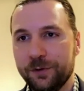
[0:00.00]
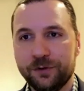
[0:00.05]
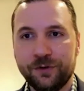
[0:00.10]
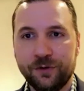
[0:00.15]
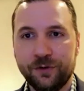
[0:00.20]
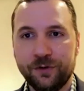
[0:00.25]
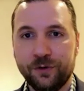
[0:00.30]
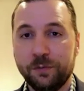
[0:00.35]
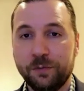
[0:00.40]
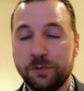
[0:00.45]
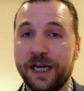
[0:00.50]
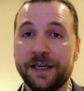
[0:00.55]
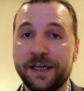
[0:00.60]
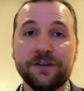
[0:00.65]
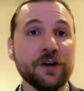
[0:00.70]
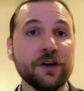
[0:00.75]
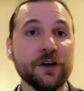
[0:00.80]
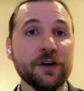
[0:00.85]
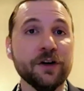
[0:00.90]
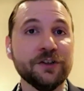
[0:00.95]
people to apply
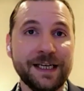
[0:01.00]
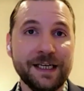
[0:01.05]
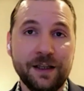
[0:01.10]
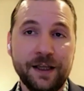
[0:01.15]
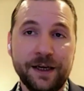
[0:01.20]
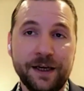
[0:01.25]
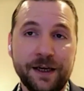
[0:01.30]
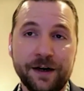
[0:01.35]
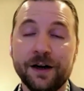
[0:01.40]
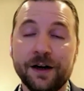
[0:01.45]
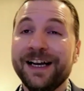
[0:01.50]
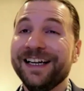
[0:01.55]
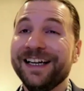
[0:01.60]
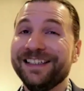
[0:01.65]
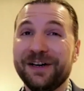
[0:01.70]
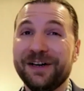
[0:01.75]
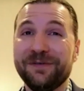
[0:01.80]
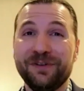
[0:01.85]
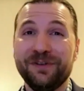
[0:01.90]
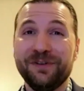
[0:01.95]
search at that layer,
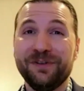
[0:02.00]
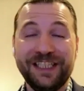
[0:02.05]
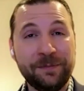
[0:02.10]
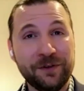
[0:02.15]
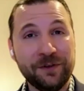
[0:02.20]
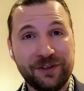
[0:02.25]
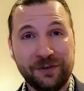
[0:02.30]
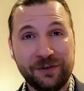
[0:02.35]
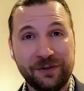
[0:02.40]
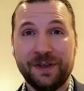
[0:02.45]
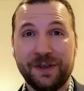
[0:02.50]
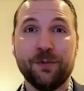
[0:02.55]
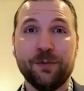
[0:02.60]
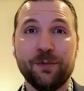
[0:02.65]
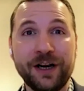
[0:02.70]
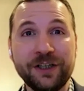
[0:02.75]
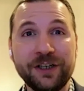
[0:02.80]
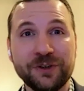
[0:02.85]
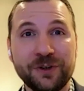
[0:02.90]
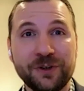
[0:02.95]
definitely keep the systems
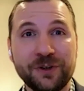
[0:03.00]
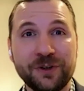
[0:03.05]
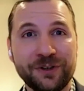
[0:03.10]
operational.